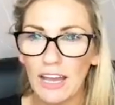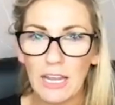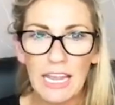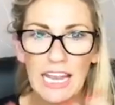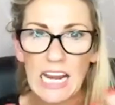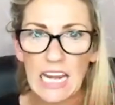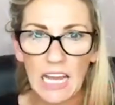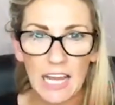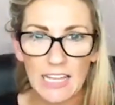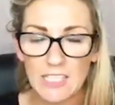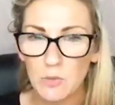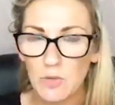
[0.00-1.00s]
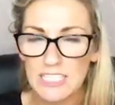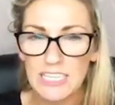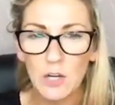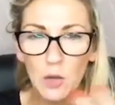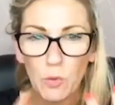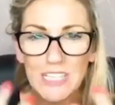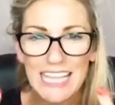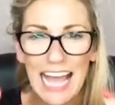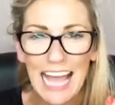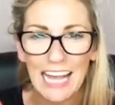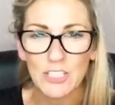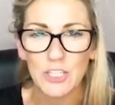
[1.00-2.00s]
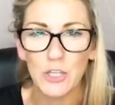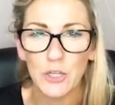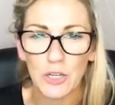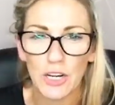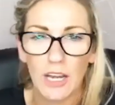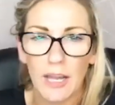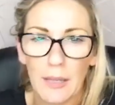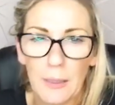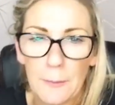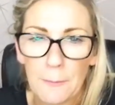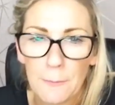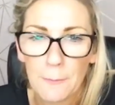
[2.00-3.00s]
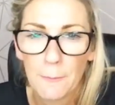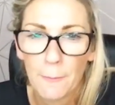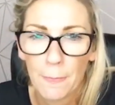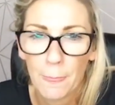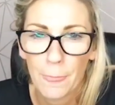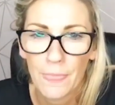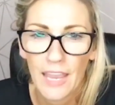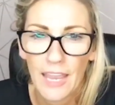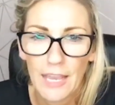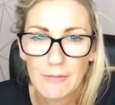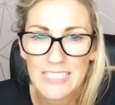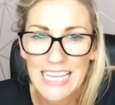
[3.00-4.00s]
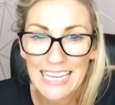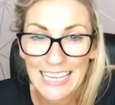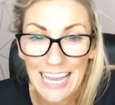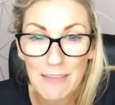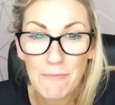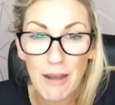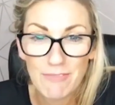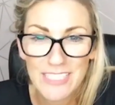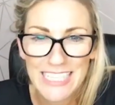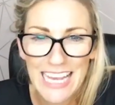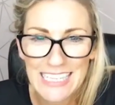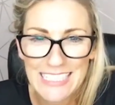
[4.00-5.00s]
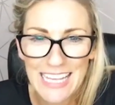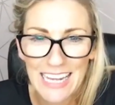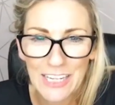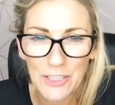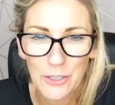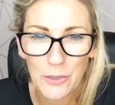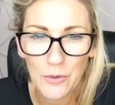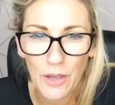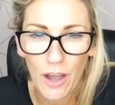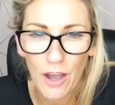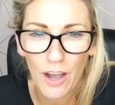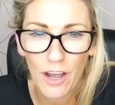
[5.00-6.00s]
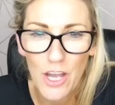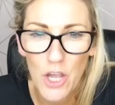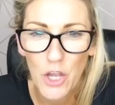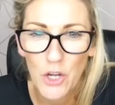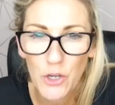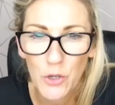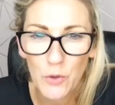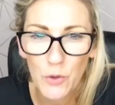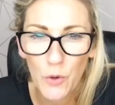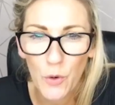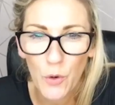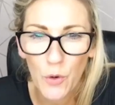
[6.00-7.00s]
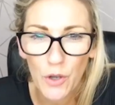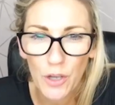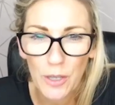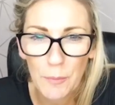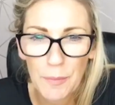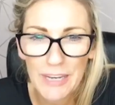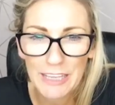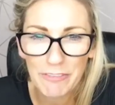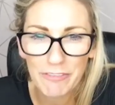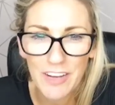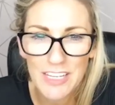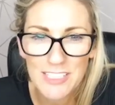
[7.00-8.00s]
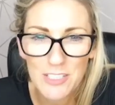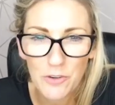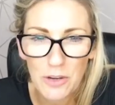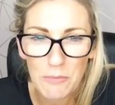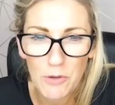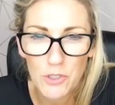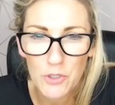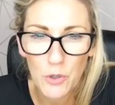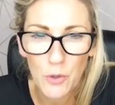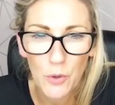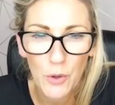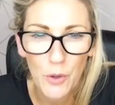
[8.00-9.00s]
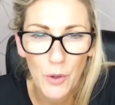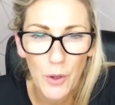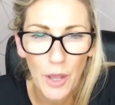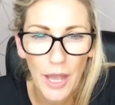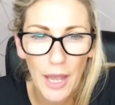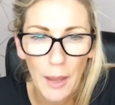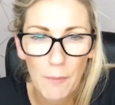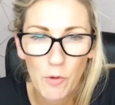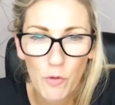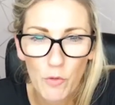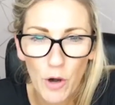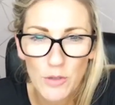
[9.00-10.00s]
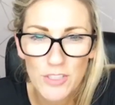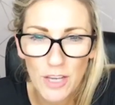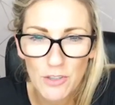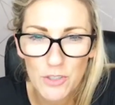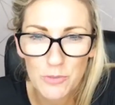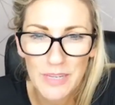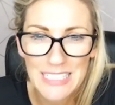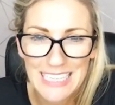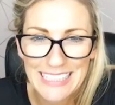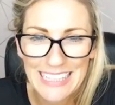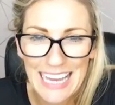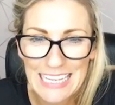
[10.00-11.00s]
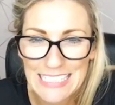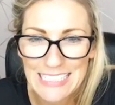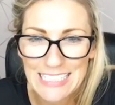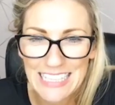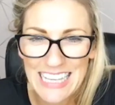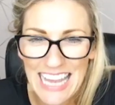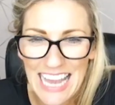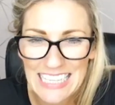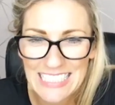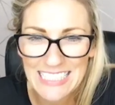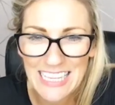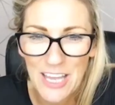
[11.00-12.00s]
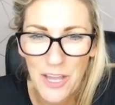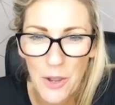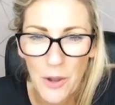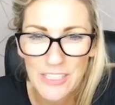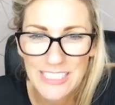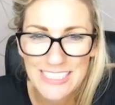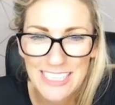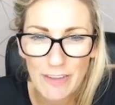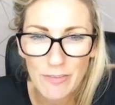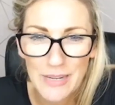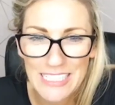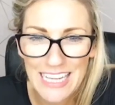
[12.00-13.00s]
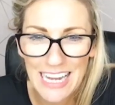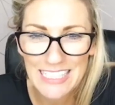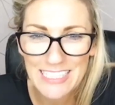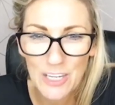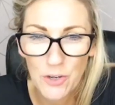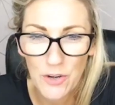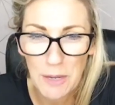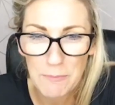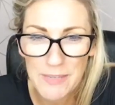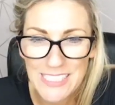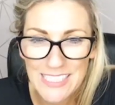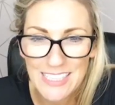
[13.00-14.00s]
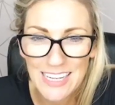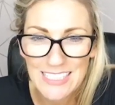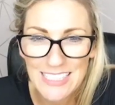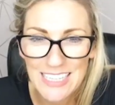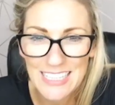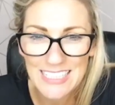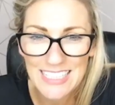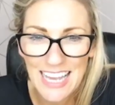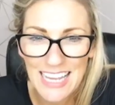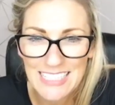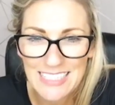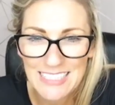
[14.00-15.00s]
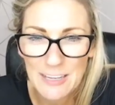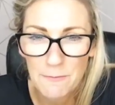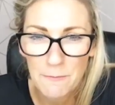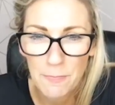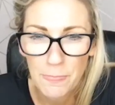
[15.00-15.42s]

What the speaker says: like in clients? What does that actually look like? 10K months. Yes, Sally. New car, New York, complete first degree module, grow social media. Yes, yes. Discover my talents and create business ideas. Yes.